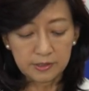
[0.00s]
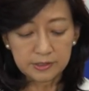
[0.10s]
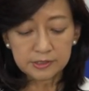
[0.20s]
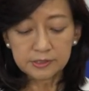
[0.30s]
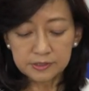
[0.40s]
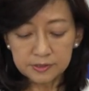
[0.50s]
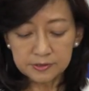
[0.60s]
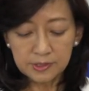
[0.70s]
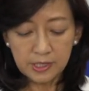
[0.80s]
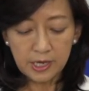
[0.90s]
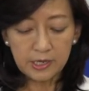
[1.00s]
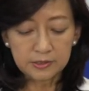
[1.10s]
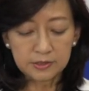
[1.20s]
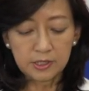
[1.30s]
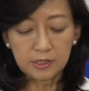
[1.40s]
the decision
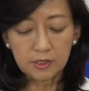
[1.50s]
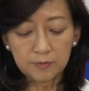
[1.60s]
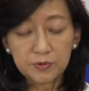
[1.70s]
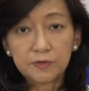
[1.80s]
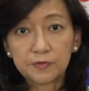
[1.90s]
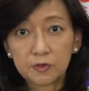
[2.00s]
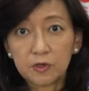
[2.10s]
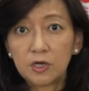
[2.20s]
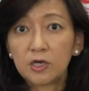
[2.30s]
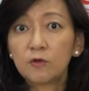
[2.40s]
and approval